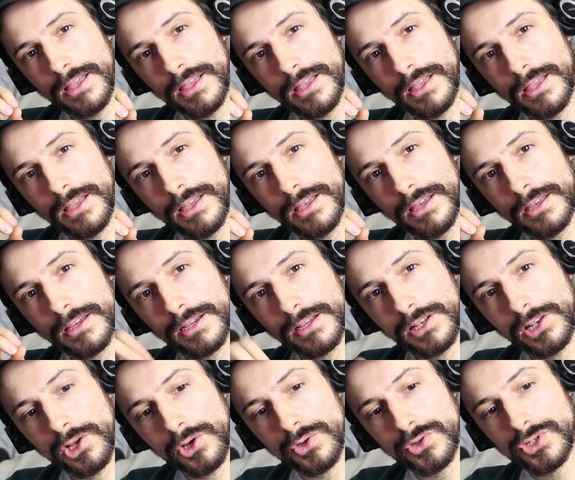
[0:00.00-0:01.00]
uh, uh,
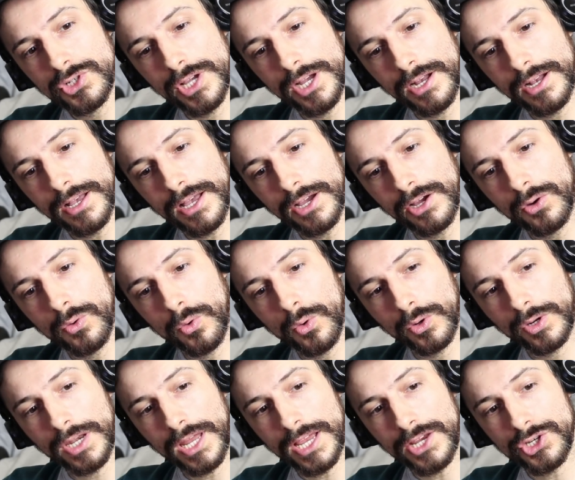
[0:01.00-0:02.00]
closure and
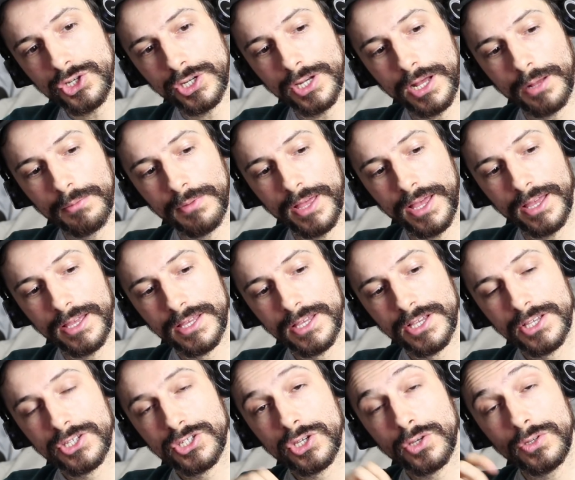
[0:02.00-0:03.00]
coordination up there.
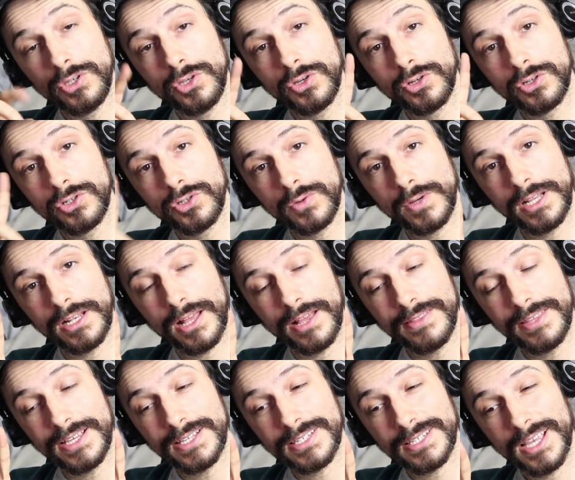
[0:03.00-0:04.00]
So you could do it
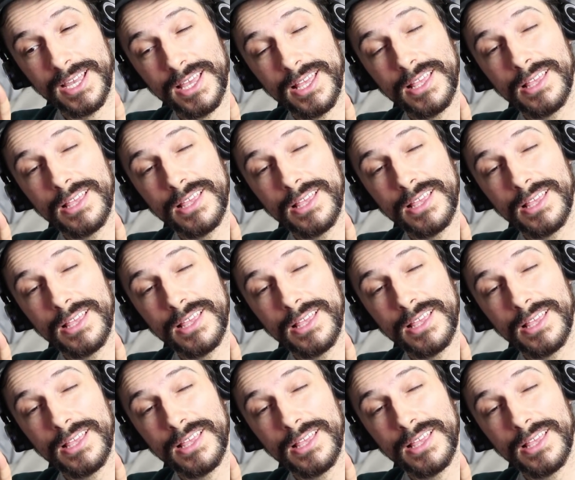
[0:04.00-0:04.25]
like this.